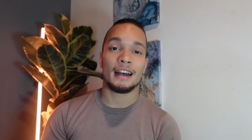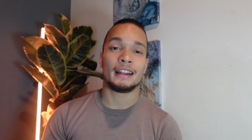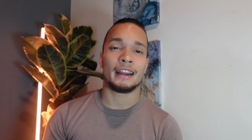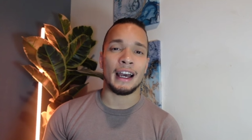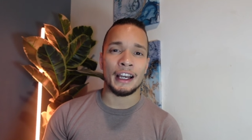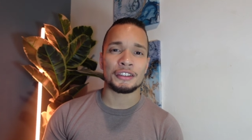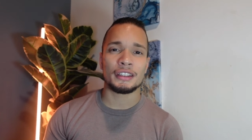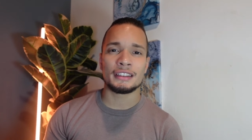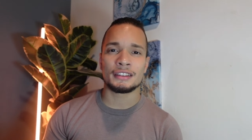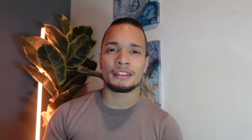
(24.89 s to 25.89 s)
And I
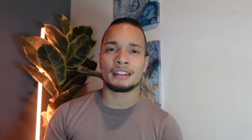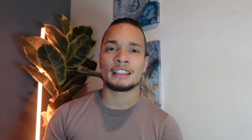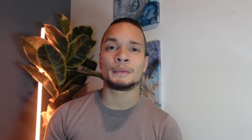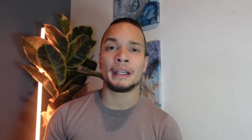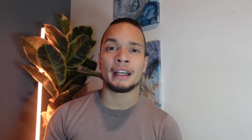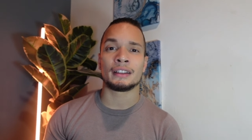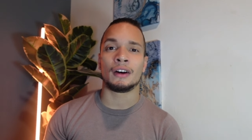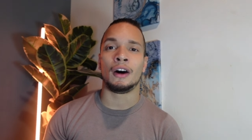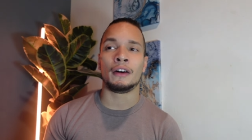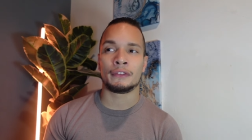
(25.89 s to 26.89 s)
actually took this weekend
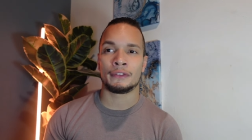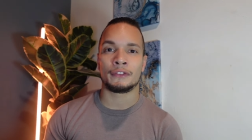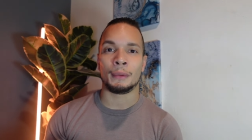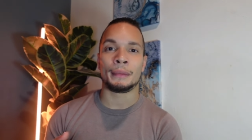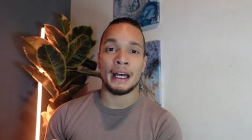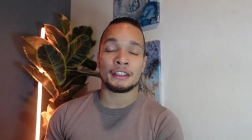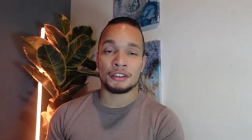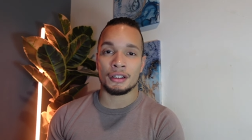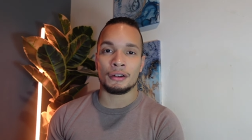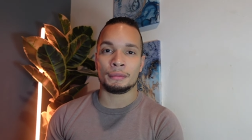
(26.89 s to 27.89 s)
off from that
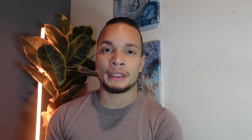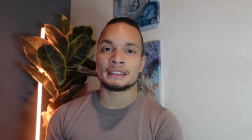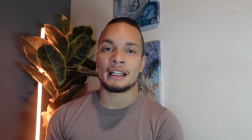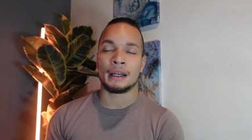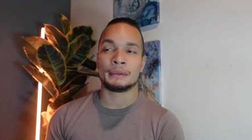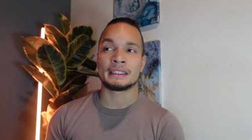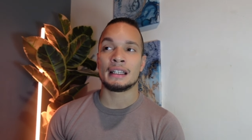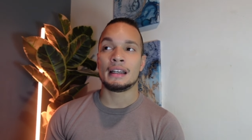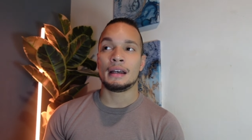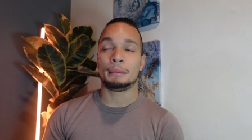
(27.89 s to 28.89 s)
show because I was
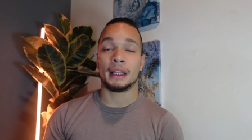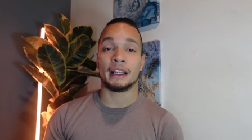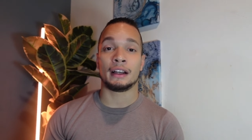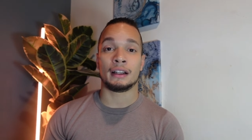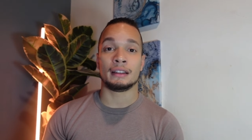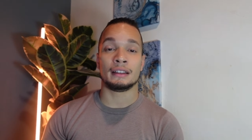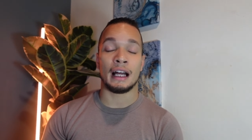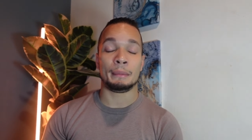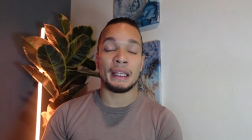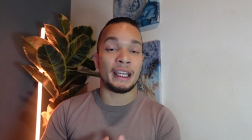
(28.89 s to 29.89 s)
planning on
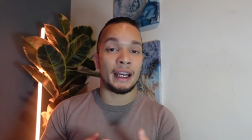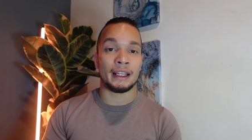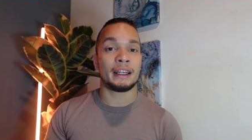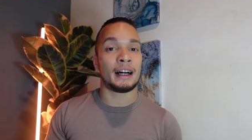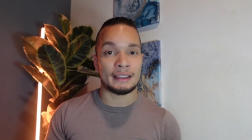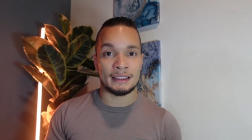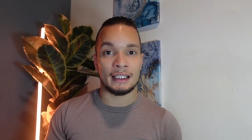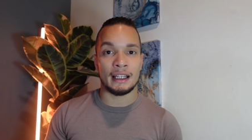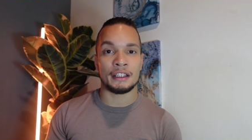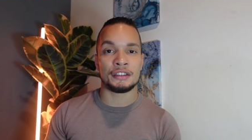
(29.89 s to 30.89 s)
not making any
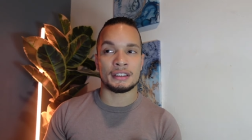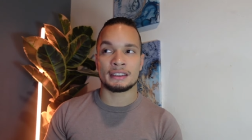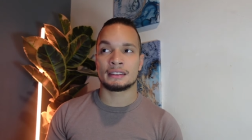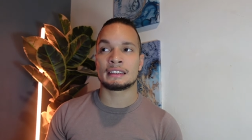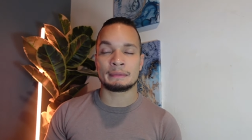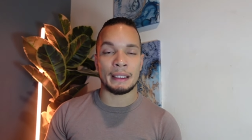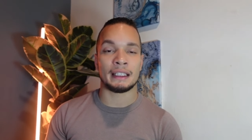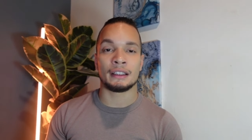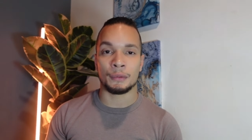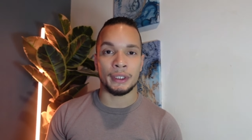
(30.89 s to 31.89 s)
content and just
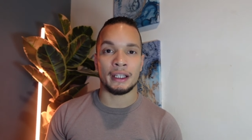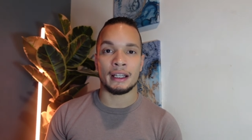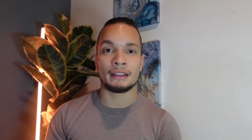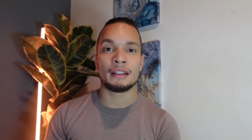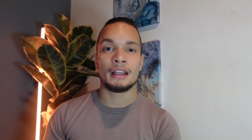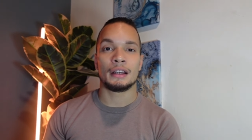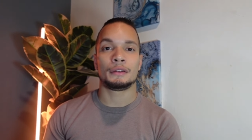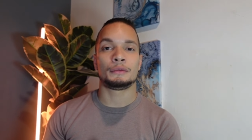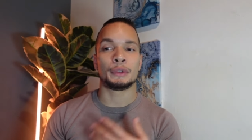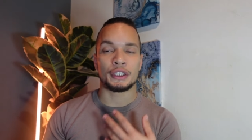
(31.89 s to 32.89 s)
spending the weekend
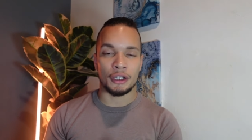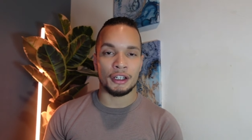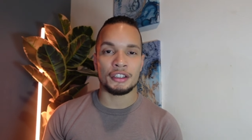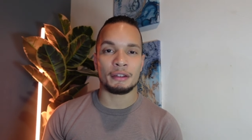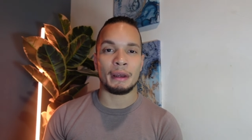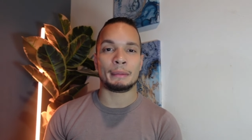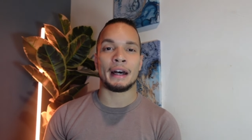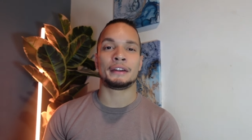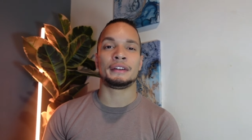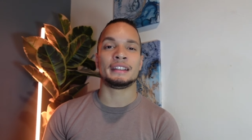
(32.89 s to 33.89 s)
recharging my
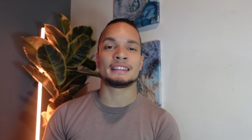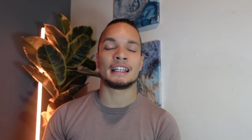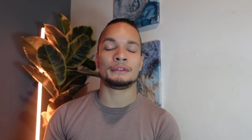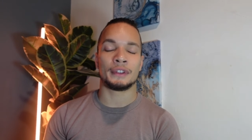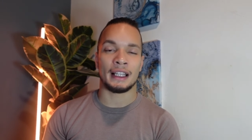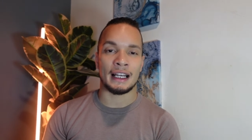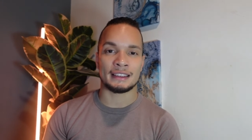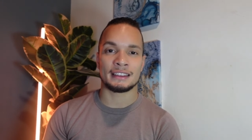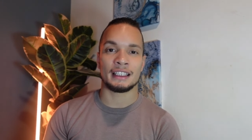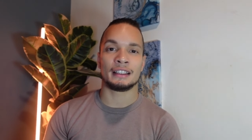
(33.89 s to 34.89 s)
batteries and
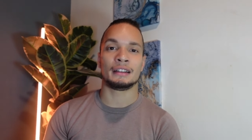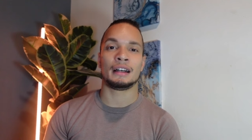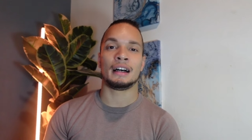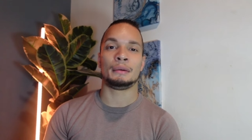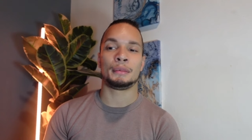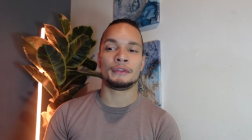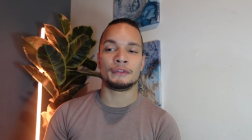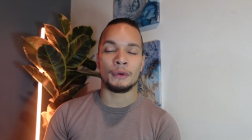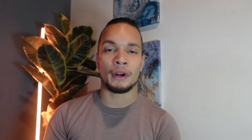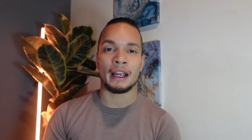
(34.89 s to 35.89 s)
relaxing uh,
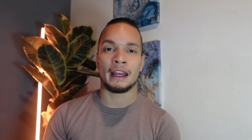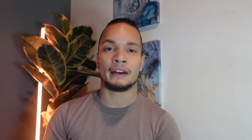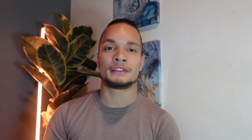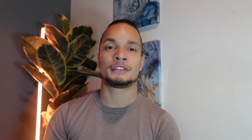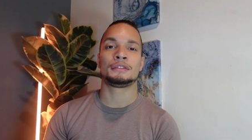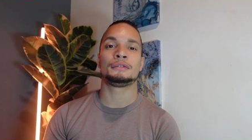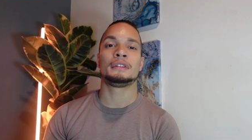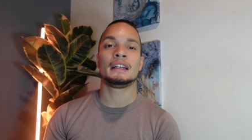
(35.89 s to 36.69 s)
before I have to